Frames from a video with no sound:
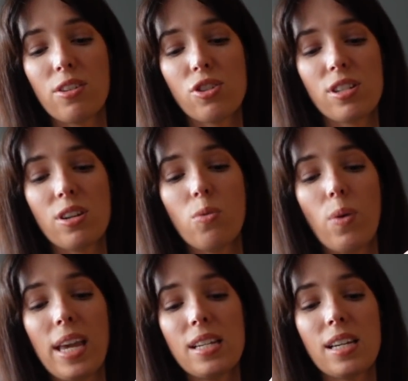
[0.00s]
They're just a
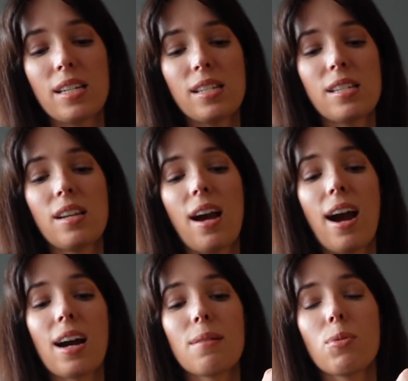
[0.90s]
weighted
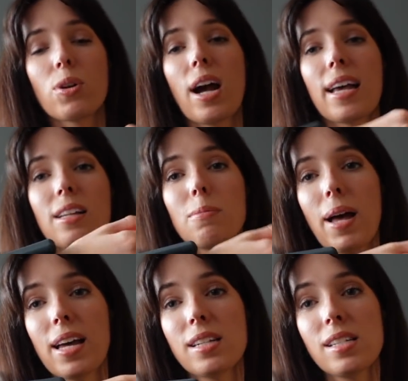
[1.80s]
arm or ankle
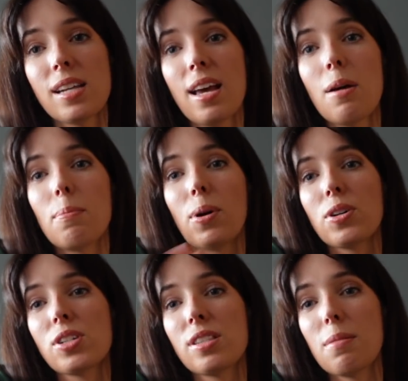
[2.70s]
band,
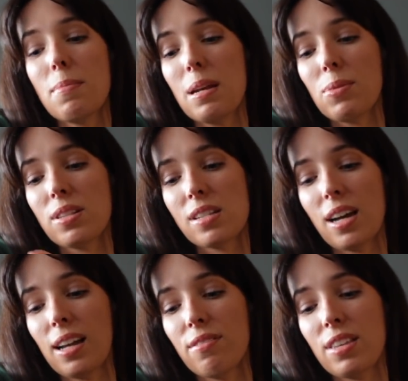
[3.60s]
but the minimal
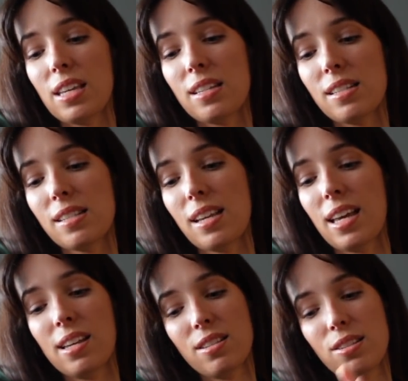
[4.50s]
style of these
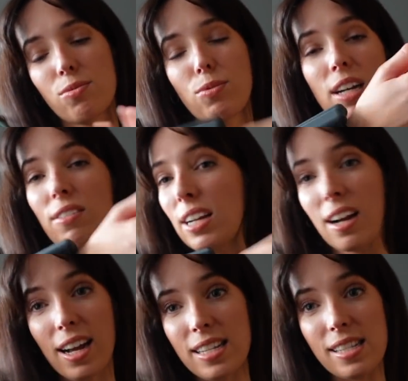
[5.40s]
is really, really
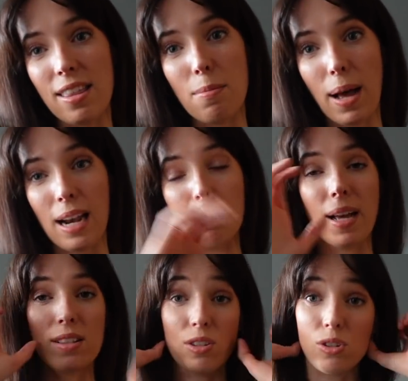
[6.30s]
nice. And the Bala
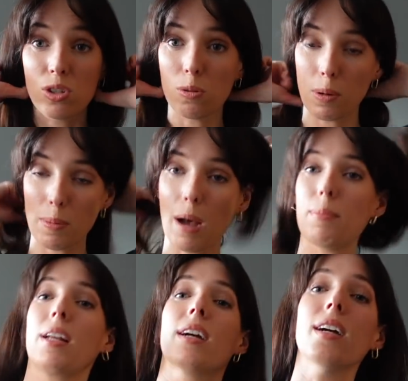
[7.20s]
bands are super
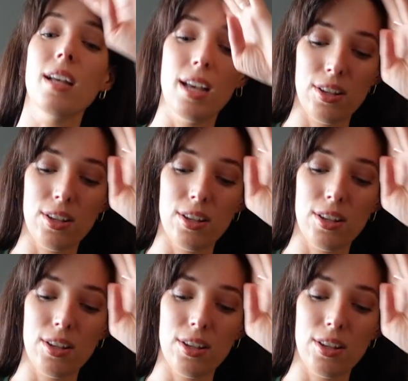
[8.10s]
popular.